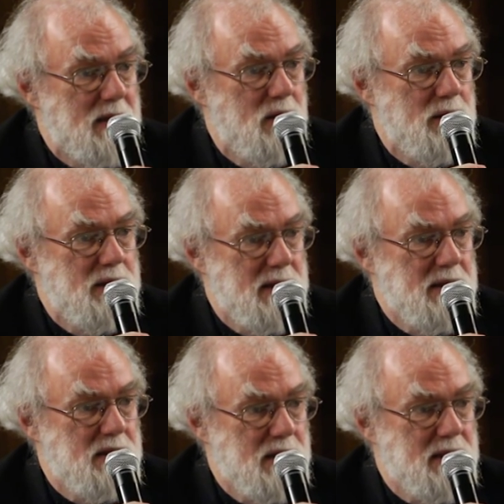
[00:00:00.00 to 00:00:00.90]
God
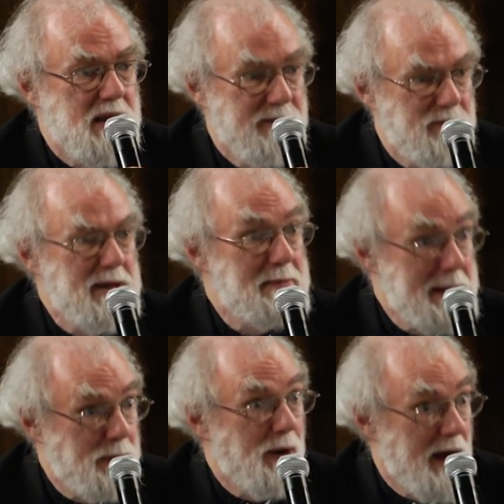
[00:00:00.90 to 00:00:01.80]
doesn't just give me
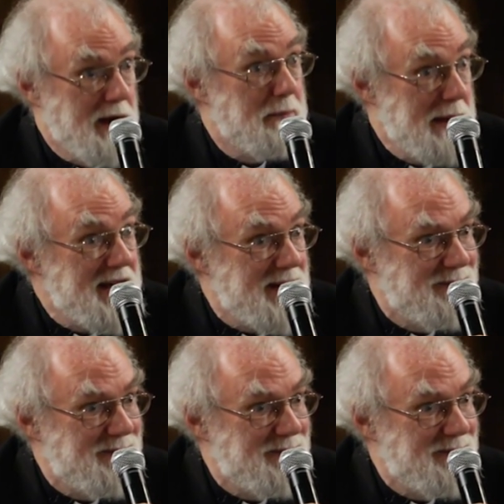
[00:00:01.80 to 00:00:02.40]
people like me,